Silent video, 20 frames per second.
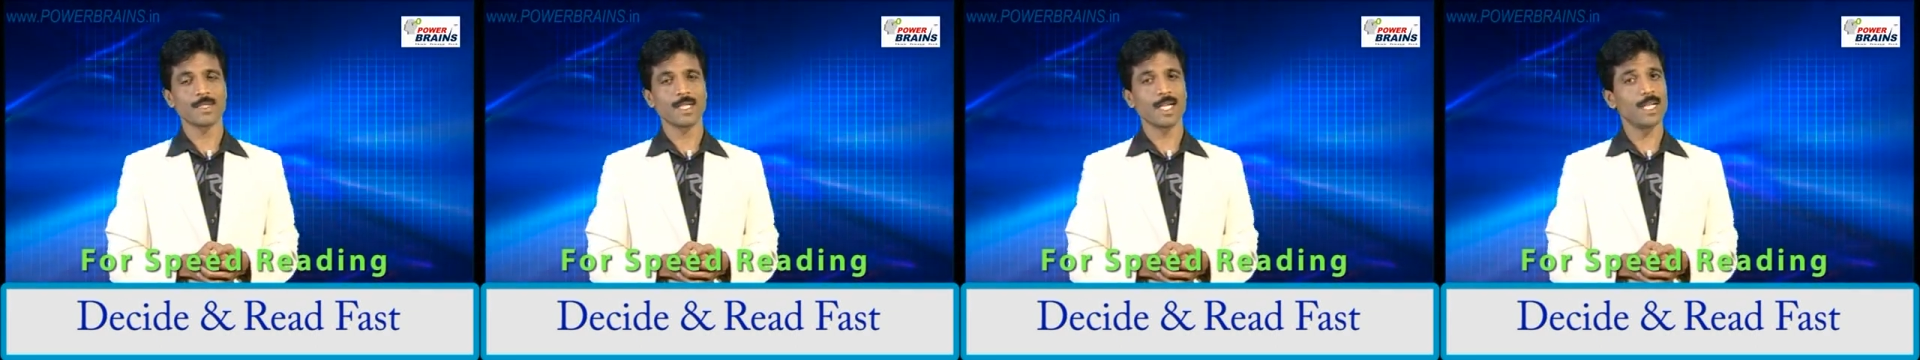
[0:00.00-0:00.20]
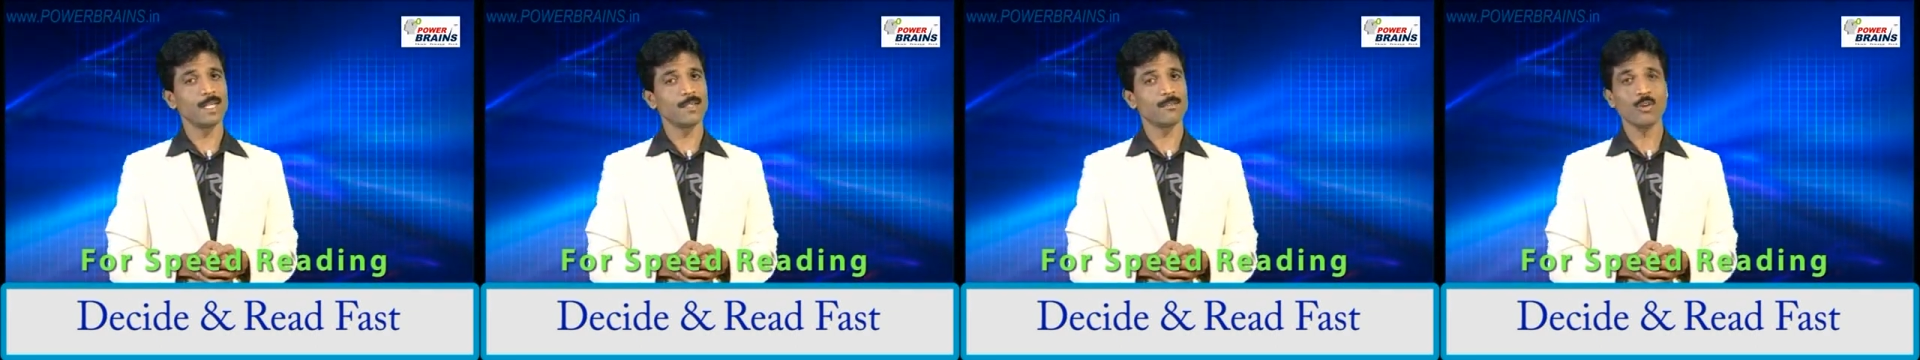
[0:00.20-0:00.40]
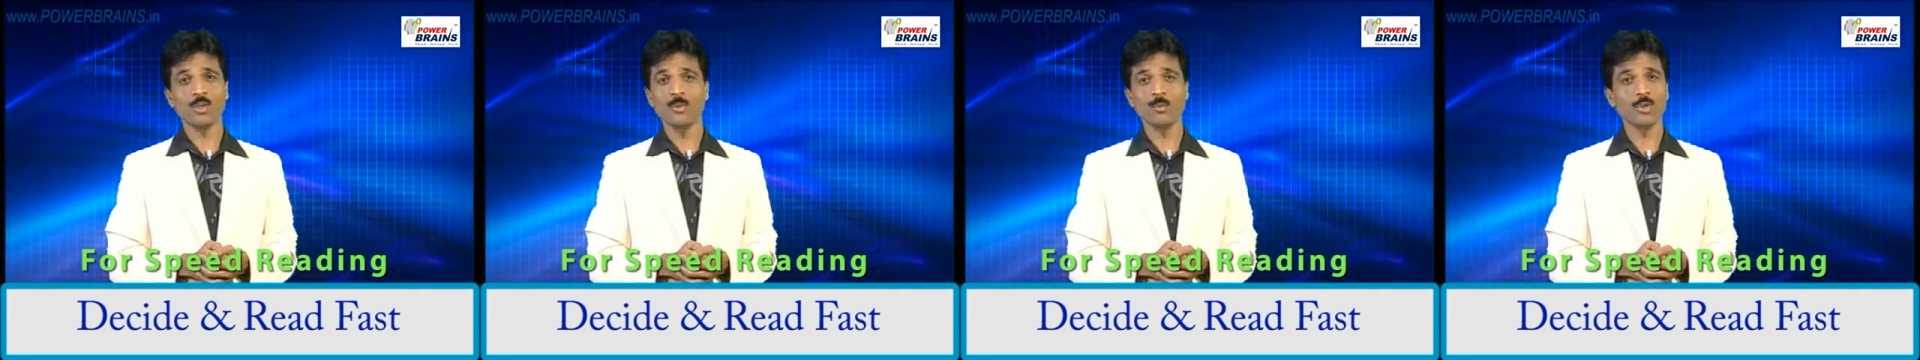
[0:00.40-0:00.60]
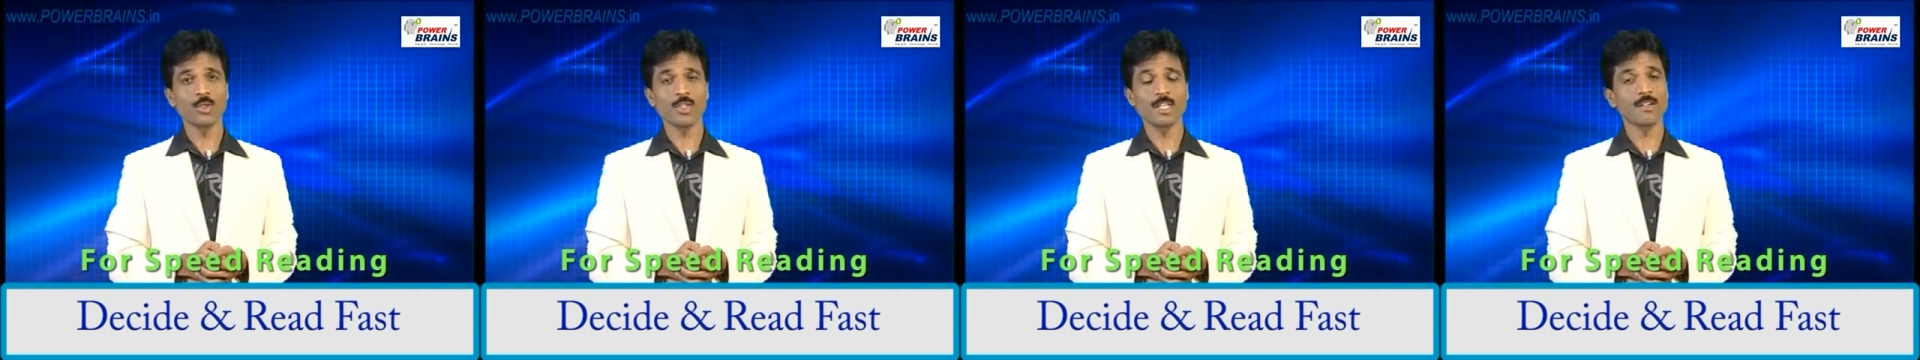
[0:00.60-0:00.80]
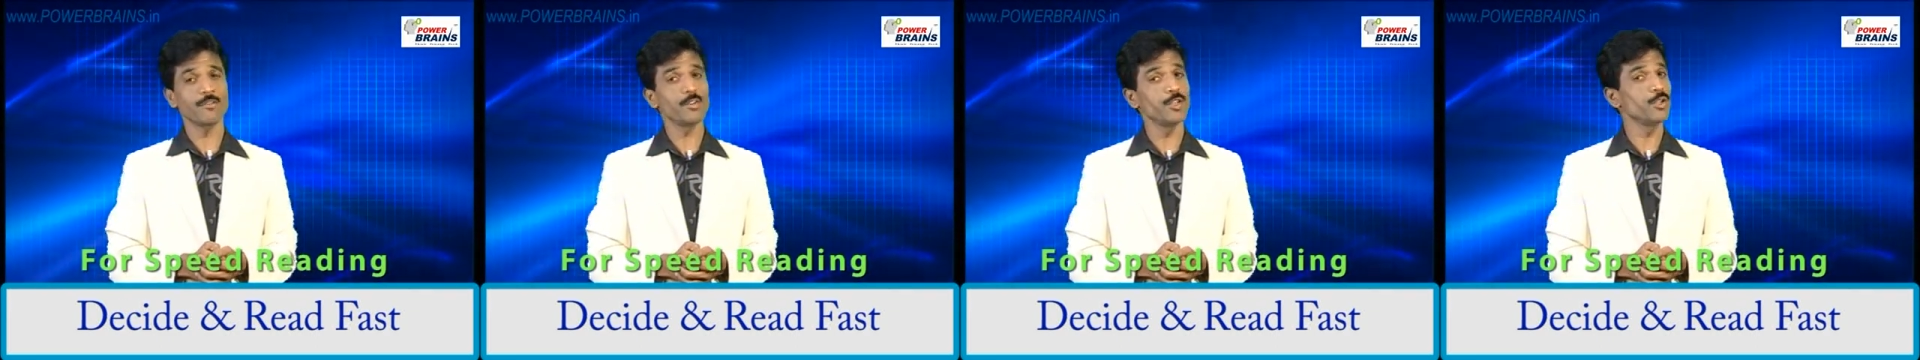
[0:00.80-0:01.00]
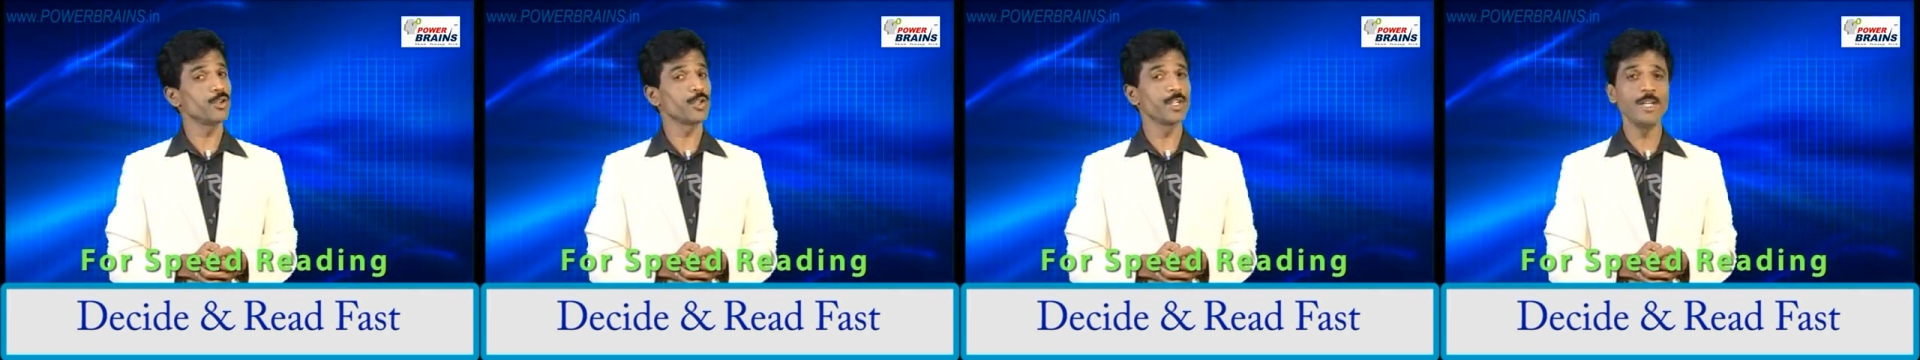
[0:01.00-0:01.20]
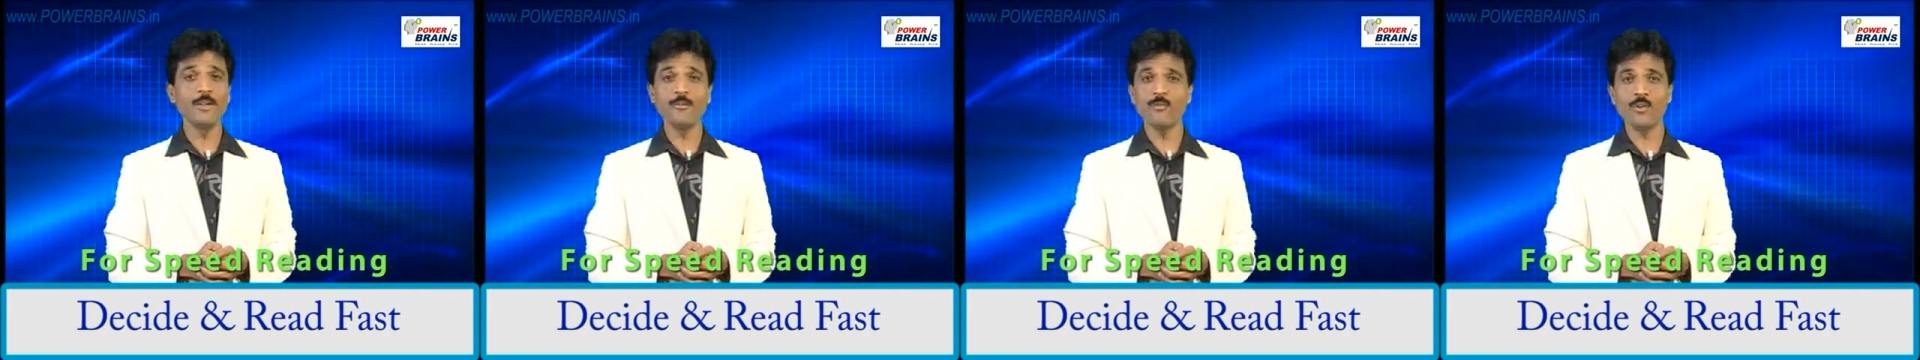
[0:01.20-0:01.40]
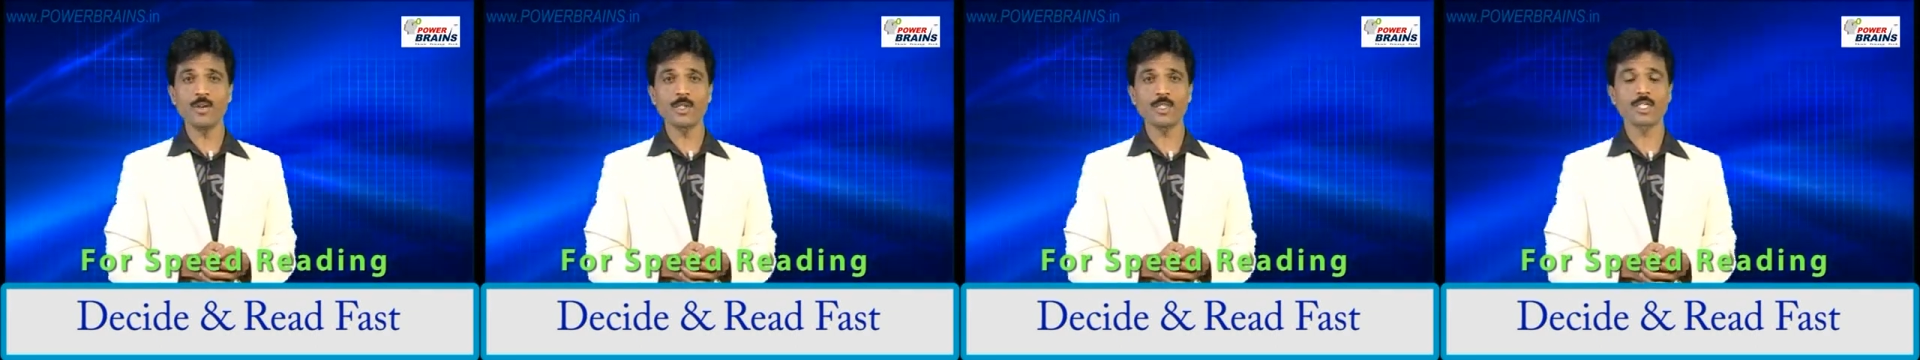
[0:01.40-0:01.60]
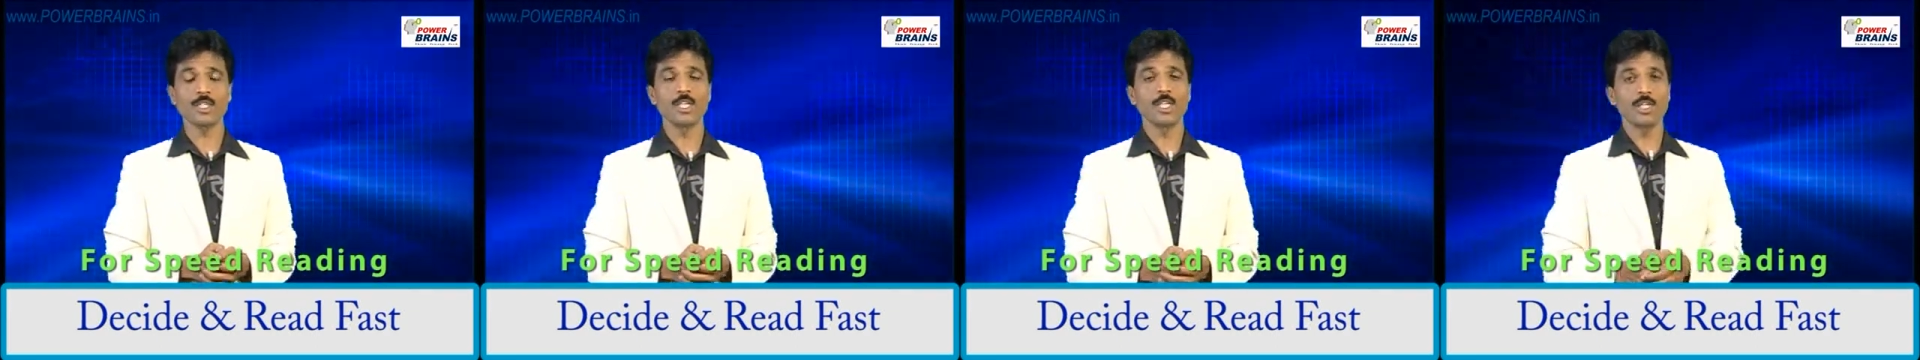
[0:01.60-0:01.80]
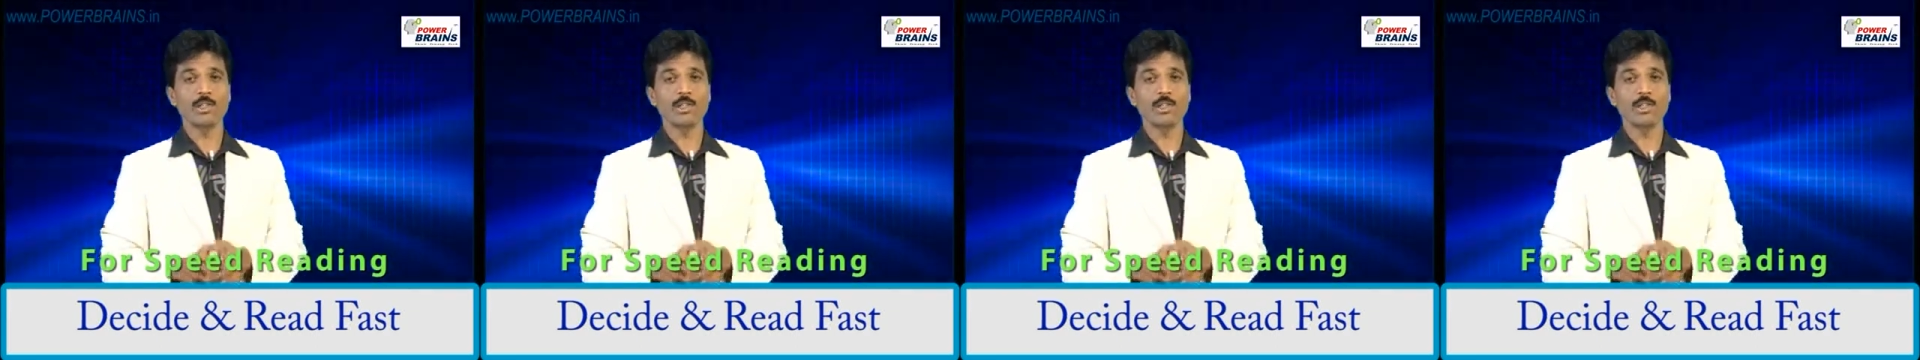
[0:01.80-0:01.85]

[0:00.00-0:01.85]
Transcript: And one more thing, when you read fast,